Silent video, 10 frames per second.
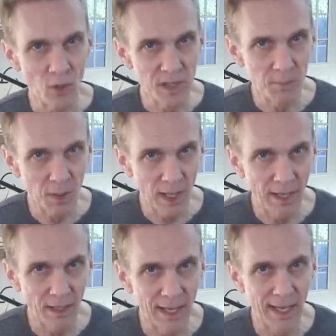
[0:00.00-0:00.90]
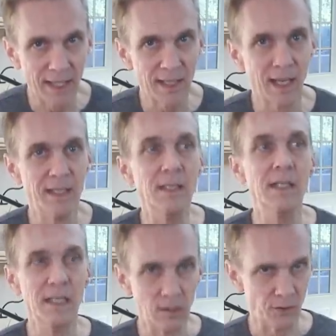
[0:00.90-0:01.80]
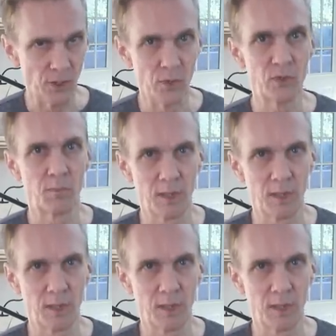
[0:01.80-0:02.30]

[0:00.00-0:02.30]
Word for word: joint plier and a needle nosed